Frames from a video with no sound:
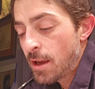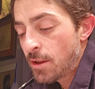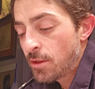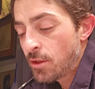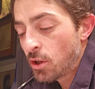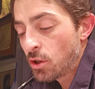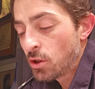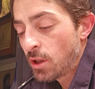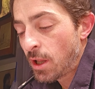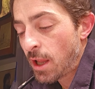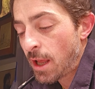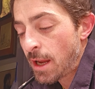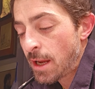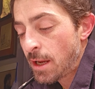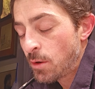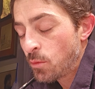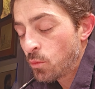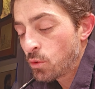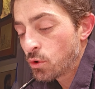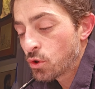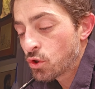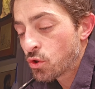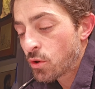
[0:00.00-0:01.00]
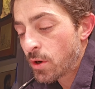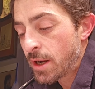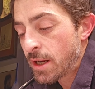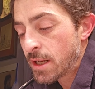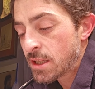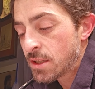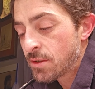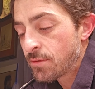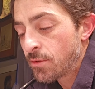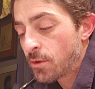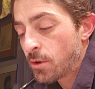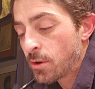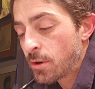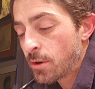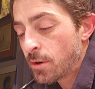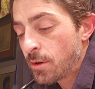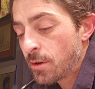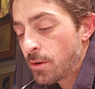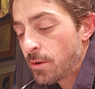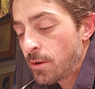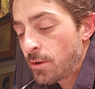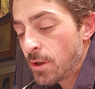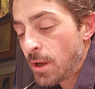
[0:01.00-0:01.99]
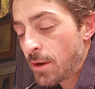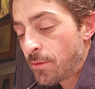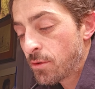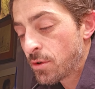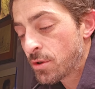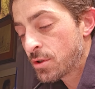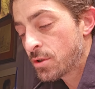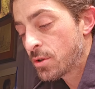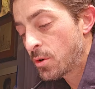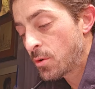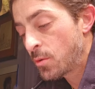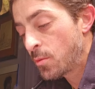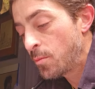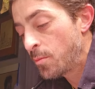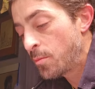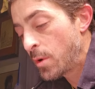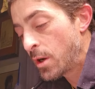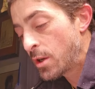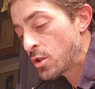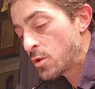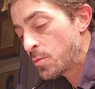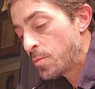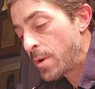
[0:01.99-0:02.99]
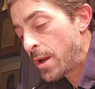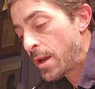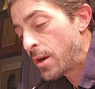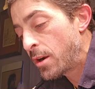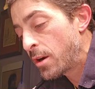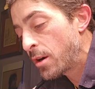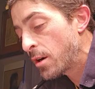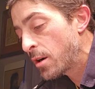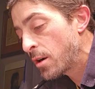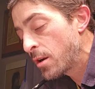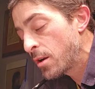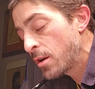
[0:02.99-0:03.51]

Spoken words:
the light will transfer ever so much better